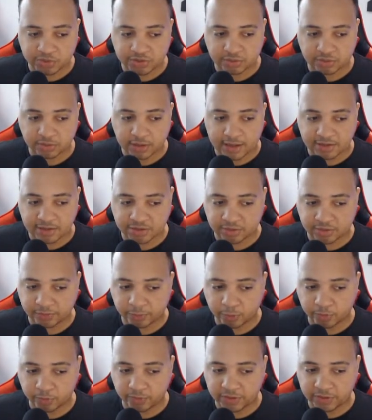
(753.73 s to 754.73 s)
has the
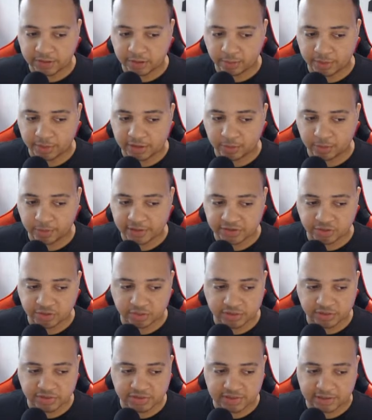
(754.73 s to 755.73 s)
full video anyway, so
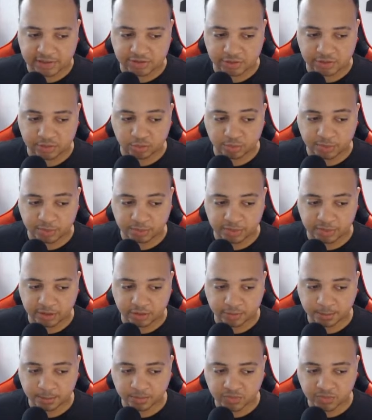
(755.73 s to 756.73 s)
this is actually a little bit better.
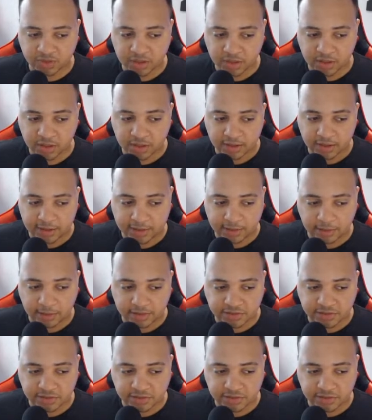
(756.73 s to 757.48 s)
And